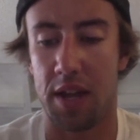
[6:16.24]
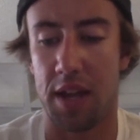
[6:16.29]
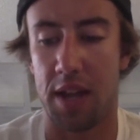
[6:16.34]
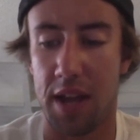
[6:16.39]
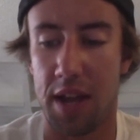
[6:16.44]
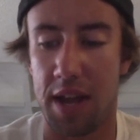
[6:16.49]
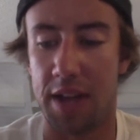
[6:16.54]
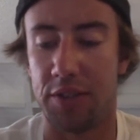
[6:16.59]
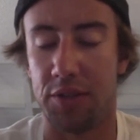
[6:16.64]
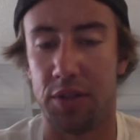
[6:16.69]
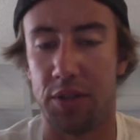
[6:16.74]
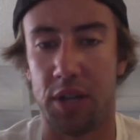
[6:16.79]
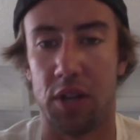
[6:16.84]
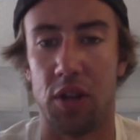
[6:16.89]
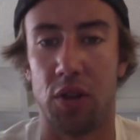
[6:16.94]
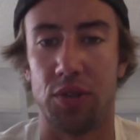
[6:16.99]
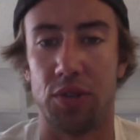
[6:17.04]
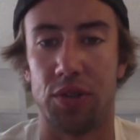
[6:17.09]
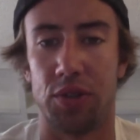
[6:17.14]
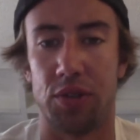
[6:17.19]
as you get
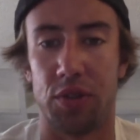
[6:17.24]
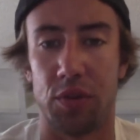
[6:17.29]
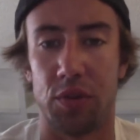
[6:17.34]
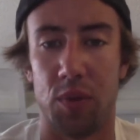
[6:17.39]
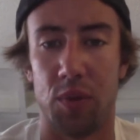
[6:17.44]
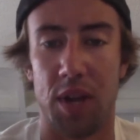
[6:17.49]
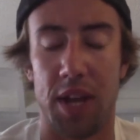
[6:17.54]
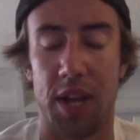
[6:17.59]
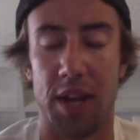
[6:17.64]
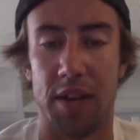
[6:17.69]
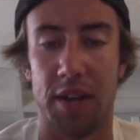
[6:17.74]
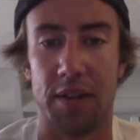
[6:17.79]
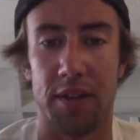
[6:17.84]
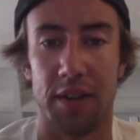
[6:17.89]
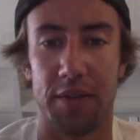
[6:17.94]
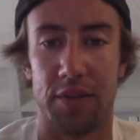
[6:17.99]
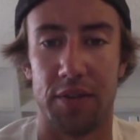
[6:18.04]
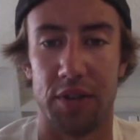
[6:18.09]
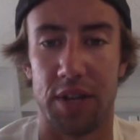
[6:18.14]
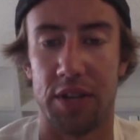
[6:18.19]
closer to the wind,
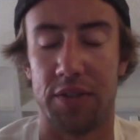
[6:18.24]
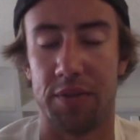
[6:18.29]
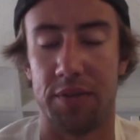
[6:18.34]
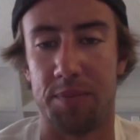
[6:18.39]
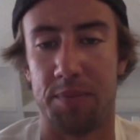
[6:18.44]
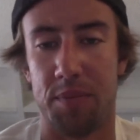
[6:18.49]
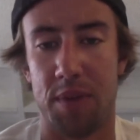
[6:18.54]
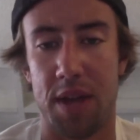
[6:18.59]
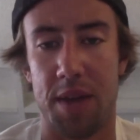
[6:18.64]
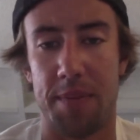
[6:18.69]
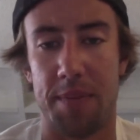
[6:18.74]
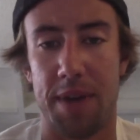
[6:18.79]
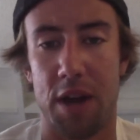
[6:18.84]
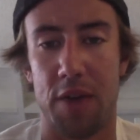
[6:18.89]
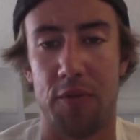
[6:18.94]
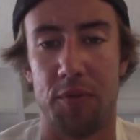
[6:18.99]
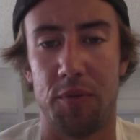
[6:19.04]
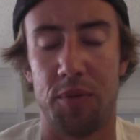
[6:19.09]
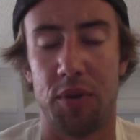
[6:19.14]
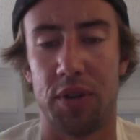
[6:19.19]
as the
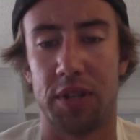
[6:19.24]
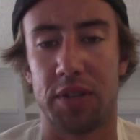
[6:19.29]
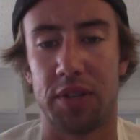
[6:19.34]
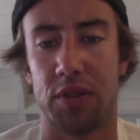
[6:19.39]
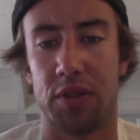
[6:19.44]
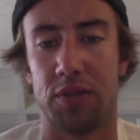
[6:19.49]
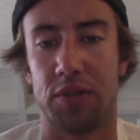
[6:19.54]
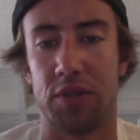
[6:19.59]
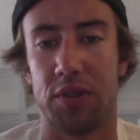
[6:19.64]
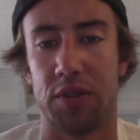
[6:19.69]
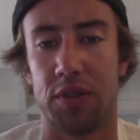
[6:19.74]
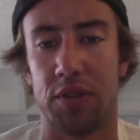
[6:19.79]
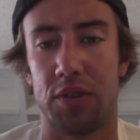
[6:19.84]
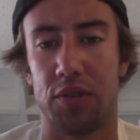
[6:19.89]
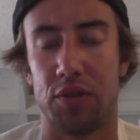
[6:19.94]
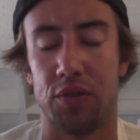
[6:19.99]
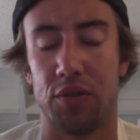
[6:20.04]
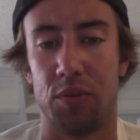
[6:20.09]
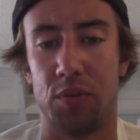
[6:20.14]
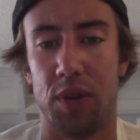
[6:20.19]
bow of your boat gets closer to the
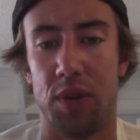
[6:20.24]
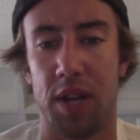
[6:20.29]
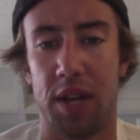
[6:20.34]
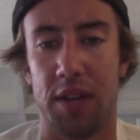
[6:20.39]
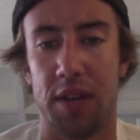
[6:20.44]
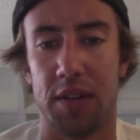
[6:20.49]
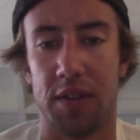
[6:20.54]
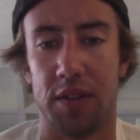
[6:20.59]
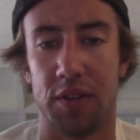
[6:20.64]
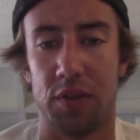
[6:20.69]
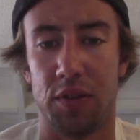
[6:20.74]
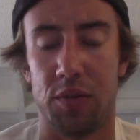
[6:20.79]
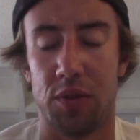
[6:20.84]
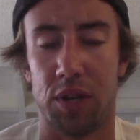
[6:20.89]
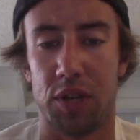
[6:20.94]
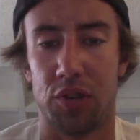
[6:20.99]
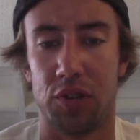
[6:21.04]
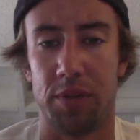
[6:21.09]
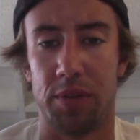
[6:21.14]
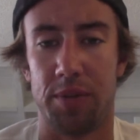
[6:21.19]
true wind, you
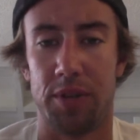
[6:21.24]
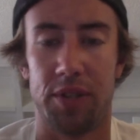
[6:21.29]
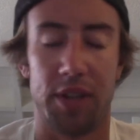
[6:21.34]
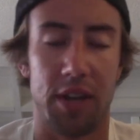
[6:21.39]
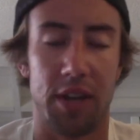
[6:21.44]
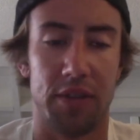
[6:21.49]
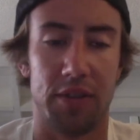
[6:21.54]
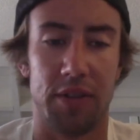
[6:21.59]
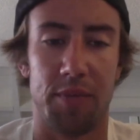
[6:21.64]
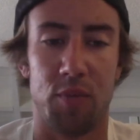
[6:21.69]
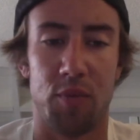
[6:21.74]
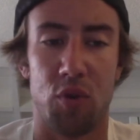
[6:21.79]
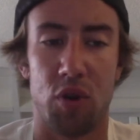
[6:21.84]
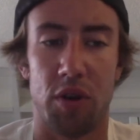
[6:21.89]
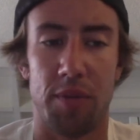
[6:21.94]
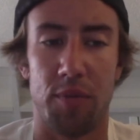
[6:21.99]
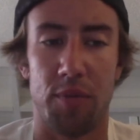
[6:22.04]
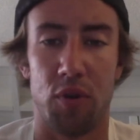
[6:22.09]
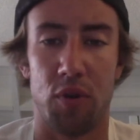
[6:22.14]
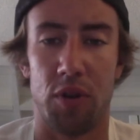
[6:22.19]
want to trim your sails in
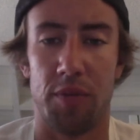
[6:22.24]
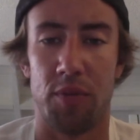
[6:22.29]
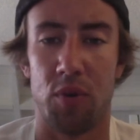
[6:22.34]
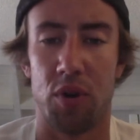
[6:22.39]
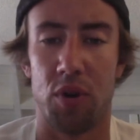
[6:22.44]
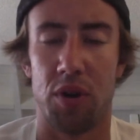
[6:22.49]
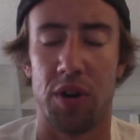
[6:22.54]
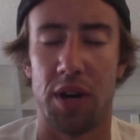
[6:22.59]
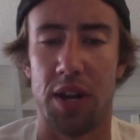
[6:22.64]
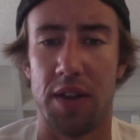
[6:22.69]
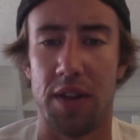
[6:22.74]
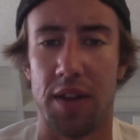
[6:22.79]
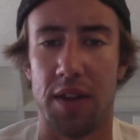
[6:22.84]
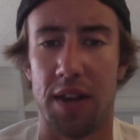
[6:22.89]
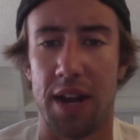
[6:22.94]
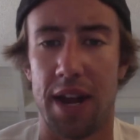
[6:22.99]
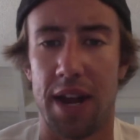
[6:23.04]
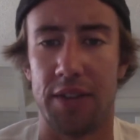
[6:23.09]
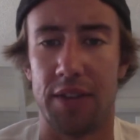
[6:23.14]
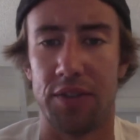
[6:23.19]
more and more and more, and
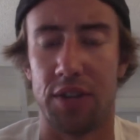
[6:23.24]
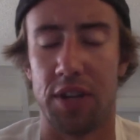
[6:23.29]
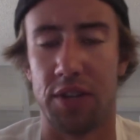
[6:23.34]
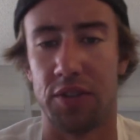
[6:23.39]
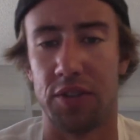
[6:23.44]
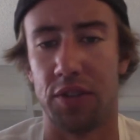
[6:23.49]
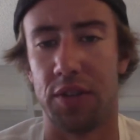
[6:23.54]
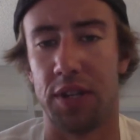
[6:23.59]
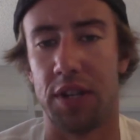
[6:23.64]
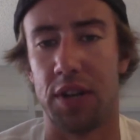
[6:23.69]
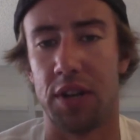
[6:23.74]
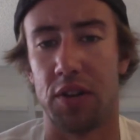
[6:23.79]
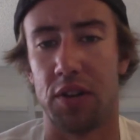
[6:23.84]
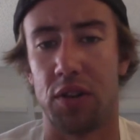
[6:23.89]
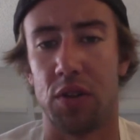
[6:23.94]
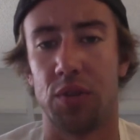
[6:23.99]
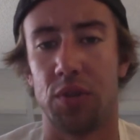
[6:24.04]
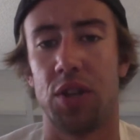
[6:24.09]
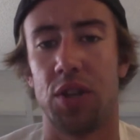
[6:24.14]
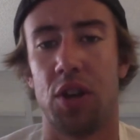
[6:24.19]
then until you get on a
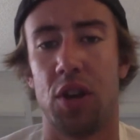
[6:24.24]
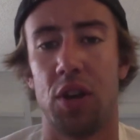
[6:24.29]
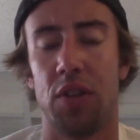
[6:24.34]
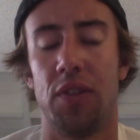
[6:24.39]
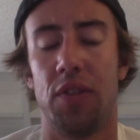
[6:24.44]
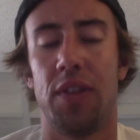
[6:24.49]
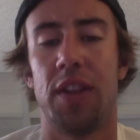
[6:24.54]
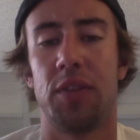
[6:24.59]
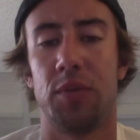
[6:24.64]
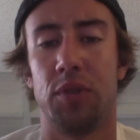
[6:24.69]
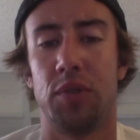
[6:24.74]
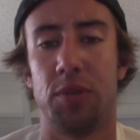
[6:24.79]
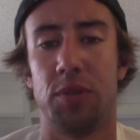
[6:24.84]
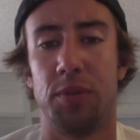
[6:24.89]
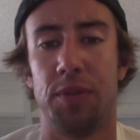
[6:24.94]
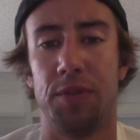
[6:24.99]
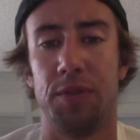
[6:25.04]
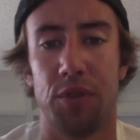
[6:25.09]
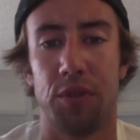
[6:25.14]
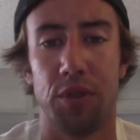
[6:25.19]
close haul, and that's when you
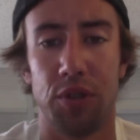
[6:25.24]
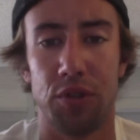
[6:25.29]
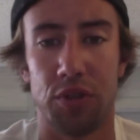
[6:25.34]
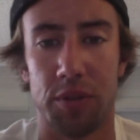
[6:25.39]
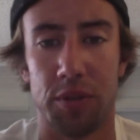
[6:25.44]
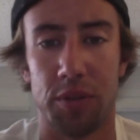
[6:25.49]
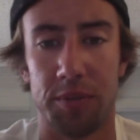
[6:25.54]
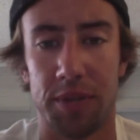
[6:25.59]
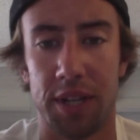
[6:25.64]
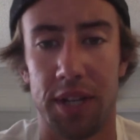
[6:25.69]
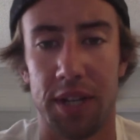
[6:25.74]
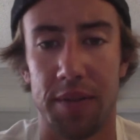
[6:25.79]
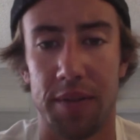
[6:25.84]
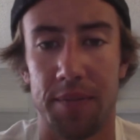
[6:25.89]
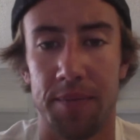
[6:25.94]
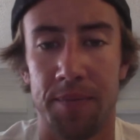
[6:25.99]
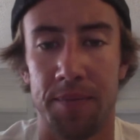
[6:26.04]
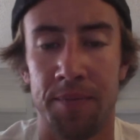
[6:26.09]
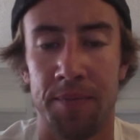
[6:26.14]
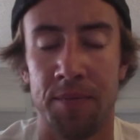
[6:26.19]
should be fully trimmed in.
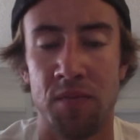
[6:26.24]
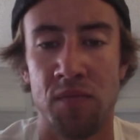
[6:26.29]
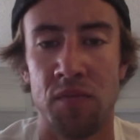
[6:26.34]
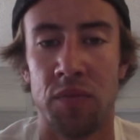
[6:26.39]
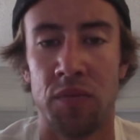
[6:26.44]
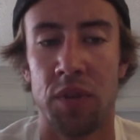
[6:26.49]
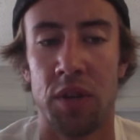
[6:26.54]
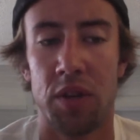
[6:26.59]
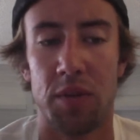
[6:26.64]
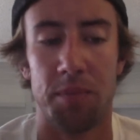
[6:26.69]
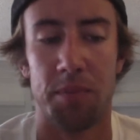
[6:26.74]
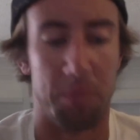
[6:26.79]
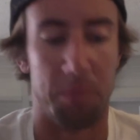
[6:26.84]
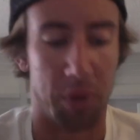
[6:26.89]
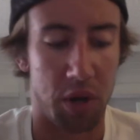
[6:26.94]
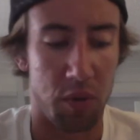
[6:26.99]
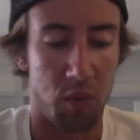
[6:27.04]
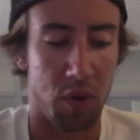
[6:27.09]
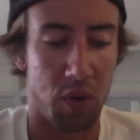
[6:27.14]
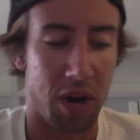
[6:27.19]

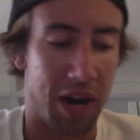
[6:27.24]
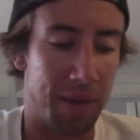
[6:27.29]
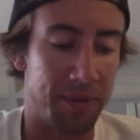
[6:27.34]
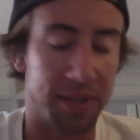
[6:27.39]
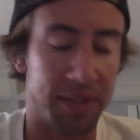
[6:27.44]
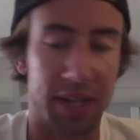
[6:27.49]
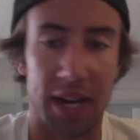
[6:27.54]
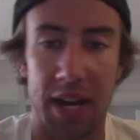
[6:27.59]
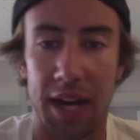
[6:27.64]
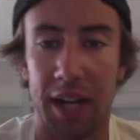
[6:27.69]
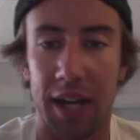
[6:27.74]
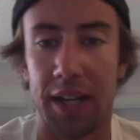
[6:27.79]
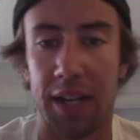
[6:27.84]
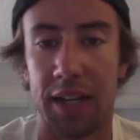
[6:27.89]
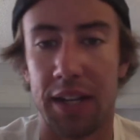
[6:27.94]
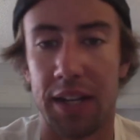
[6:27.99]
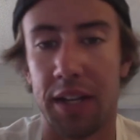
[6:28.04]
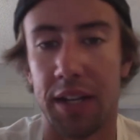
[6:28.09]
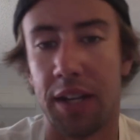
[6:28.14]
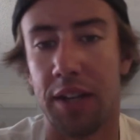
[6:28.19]
But what I'm saying
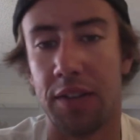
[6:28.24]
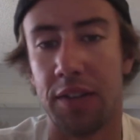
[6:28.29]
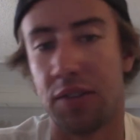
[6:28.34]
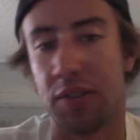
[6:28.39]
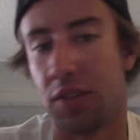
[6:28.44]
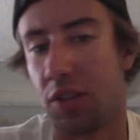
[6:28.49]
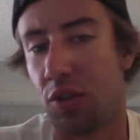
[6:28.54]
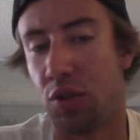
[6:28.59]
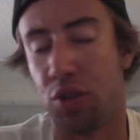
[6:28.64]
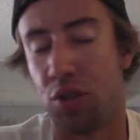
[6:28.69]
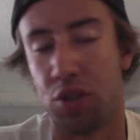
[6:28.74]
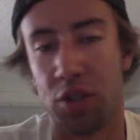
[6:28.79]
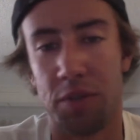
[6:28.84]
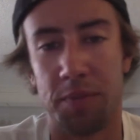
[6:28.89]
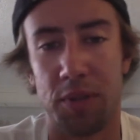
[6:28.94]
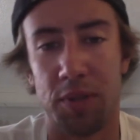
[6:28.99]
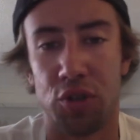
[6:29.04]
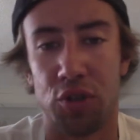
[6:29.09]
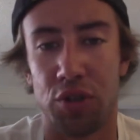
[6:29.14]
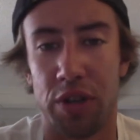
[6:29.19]
is you
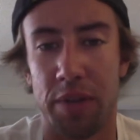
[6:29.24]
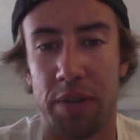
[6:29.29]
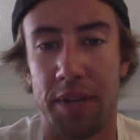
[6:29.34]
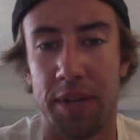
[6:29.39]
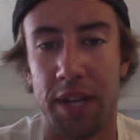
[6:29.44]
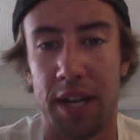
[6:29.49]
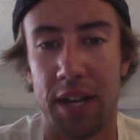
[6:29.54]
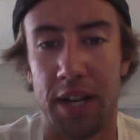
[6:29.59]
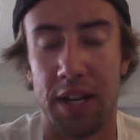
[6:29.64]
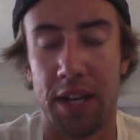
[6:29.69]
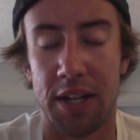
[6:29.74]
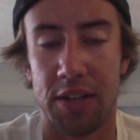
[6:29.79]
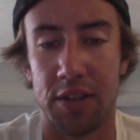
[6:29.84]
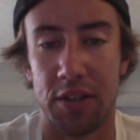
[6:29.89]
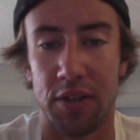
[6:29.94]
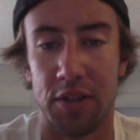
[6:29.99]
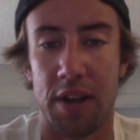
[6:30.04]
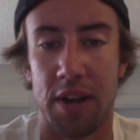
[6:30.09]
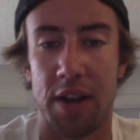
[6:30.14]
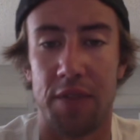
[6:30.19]
shouldn't be trimmed in
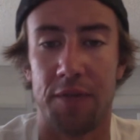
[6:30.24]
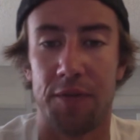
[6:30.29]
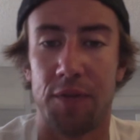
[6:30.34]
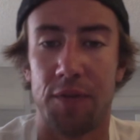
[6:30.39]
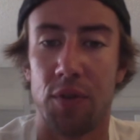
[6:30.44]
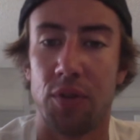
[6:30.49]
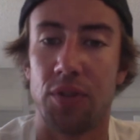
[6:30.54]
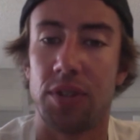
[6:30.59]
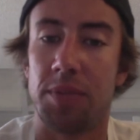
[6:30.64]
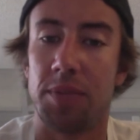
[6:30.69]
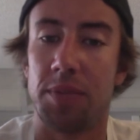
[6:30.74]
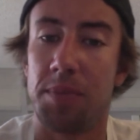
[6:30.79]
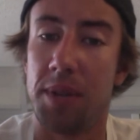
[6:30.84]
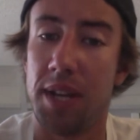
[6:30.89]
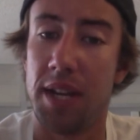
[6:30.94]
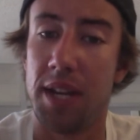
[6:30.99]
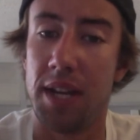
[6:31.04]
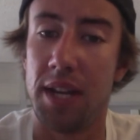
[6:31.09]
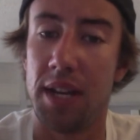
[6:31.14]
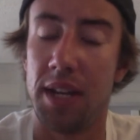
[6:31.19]
until you're at full
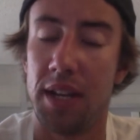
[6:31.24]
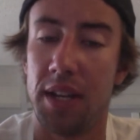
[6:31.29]
speed